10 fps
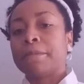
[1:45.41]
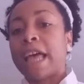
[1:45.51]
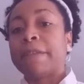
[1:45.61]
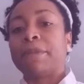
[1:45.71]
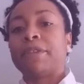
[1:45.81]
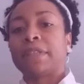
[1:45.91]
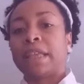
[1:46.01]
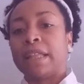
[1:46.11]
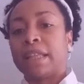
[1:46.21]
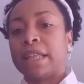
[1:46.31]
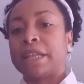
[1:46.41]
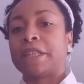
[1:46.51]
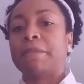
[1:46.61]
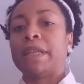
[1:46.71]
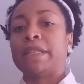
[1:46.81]
type of skillet, and
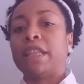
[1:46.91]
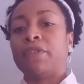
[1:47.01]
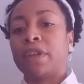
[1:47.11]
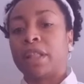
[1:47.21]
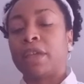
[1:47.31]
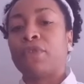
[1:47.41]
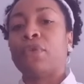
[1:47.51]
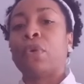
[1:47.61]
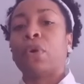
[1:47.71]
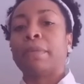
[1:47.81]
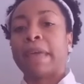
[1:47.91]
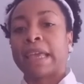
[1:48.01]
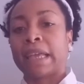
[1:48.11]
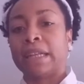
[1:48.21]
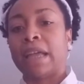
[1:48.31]
it's specifically for
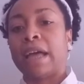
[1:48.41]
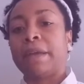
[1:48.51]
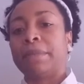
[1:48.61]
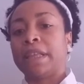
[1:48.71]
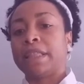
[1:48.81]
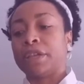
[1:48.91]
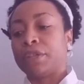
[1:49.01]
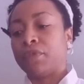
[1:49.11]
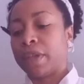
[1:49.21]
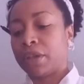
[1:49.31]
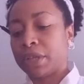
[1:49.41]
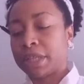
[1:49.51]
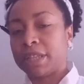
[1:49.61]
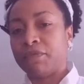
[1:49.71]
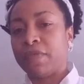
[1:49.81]
making an omelet. There's
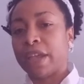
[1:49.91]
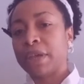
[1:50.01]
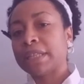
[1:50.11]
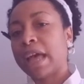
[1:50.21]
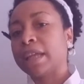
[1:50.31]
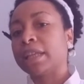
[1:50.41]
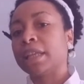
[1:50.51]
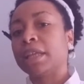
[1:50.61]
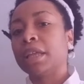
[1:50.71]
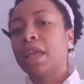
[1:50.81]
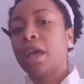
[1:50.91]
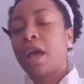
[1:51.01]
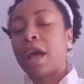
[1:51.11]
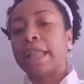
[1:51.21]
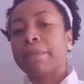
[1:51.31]
very tiny,
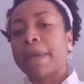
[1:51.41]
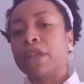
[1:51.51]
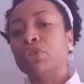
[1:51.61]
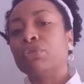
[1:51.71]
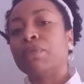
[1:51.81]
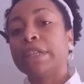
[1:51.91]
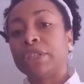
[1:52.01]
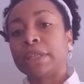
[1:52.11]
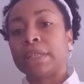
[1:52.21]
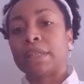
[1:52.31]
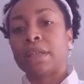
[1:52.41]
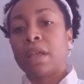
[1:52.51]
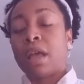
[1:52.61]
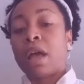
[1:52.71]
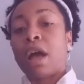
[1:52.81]
like minute ridges
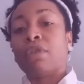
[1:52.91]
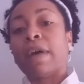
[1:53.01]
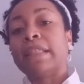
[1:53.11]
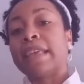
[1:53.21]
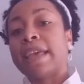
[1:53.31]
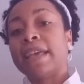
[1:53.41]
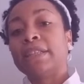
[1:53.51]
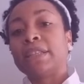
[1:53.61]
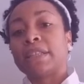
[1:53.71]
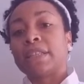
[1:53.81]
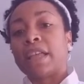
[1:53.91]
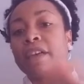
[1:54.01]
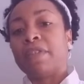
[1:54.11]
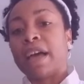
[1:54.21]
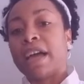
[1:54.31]
around the edges
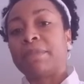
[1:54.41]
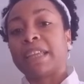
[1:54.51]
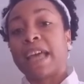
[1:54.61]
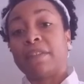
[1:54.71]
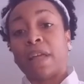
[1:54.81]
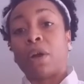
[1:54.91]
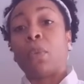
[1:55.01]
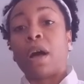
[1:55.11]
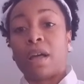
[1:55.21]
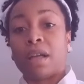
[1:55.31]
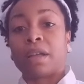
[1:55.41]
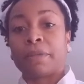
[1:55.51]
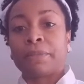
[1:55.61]
of the omelet, kind of like a wok.